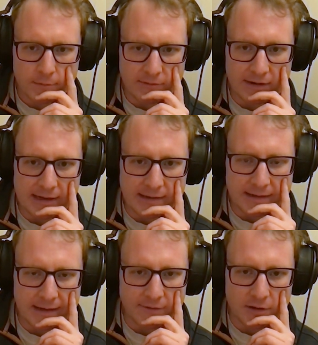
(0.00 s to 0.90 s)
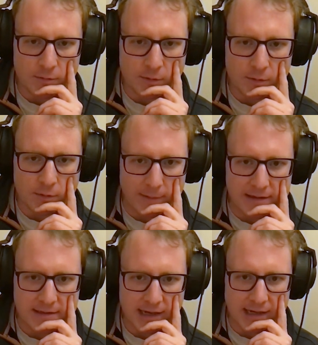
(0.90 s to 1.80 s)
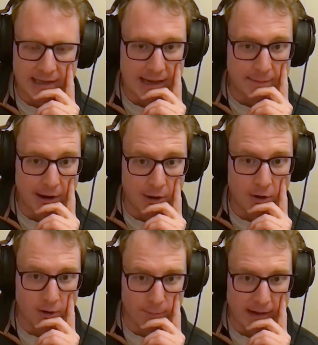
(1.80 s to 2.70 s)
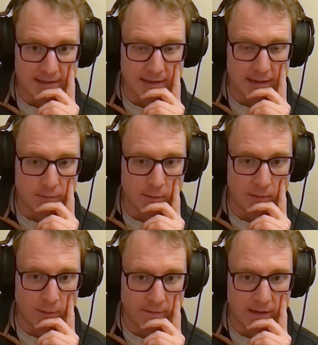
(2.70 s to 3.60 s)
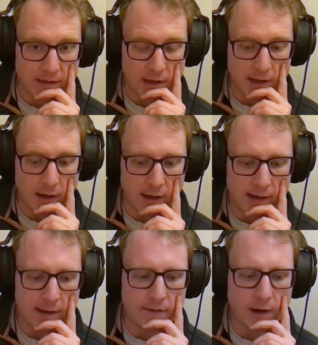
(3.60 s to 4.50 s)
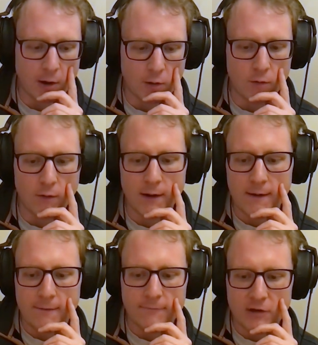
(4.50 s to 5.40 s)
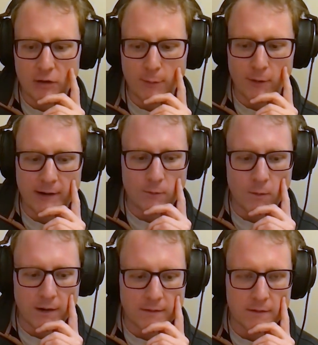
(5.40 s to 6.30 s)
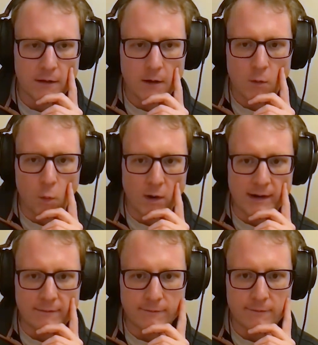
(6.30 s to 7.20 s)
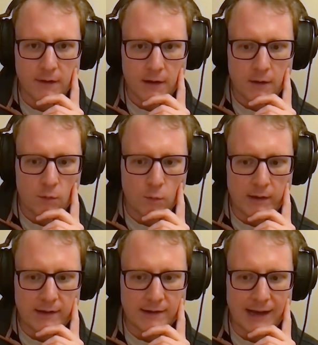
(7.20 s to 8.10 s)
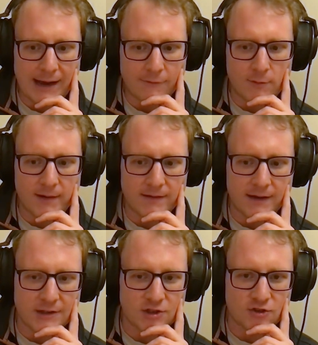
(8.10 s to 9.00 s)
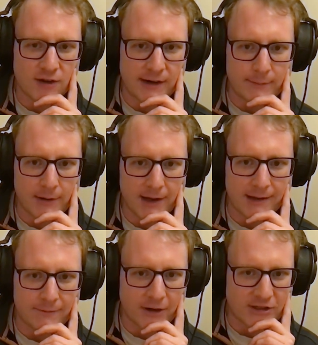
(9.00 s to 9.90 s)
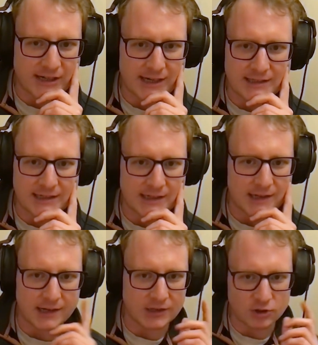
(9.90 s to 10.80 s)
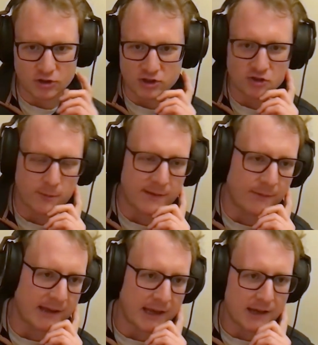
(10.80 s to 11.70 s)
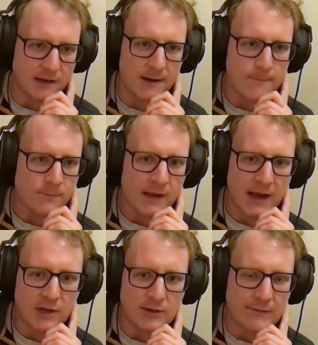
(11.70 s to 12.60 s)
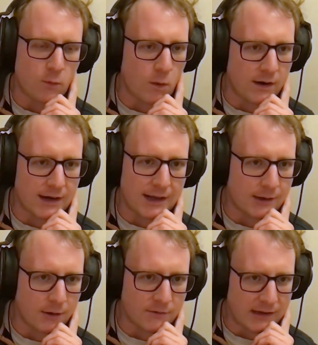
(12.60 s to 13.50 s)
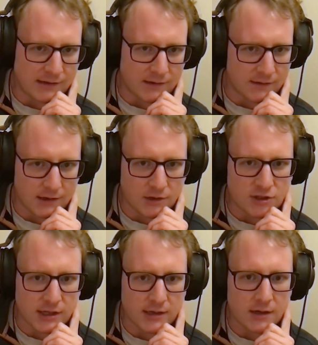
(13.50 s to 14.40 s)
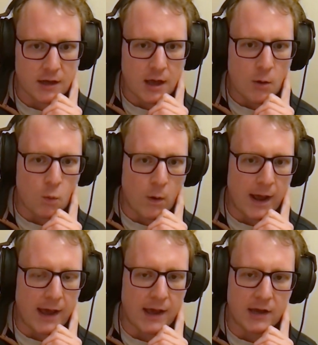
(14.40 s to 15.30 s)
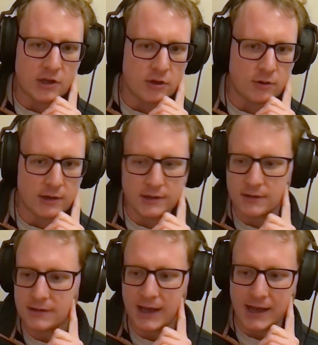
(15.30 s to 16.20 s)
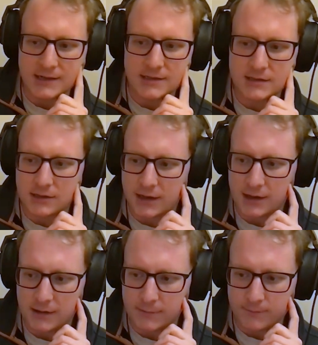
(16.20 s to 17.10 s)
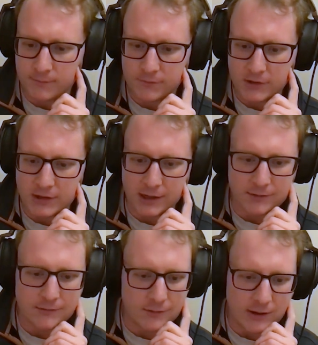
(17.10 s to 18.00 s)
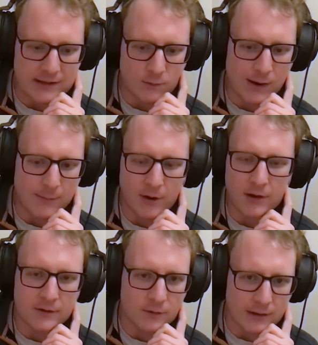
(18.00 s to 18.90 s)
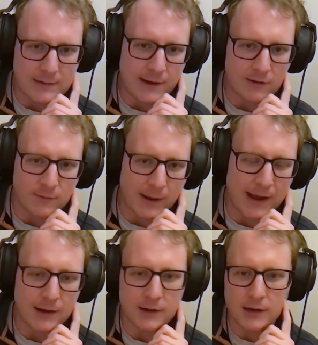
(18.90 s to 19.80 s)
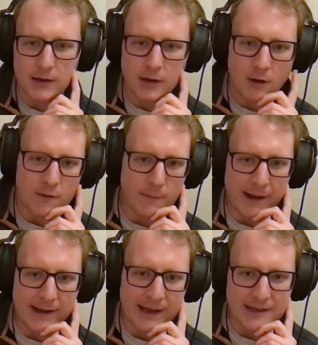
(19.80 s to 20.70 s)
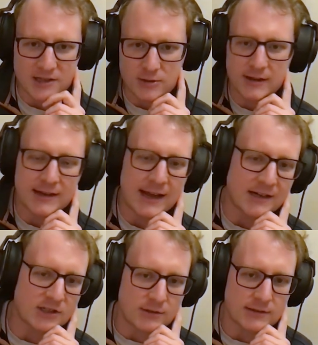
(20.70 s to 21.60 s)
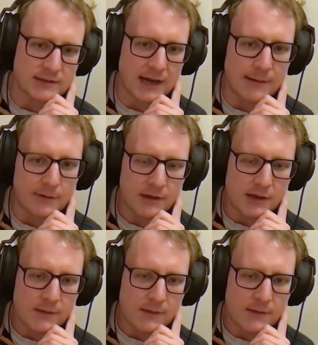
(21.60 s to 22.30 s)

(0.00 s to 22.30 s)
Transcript: we really delivered on what we promised, and it came out a lot better than what we wanted. The whole viewpoint was, what if we could have almost like a Stripe-like functionality? Like, you just drop something in and you can have a one-click offsetting solution where you can get, you know, either webhooks or emails back on the back end to connect users up.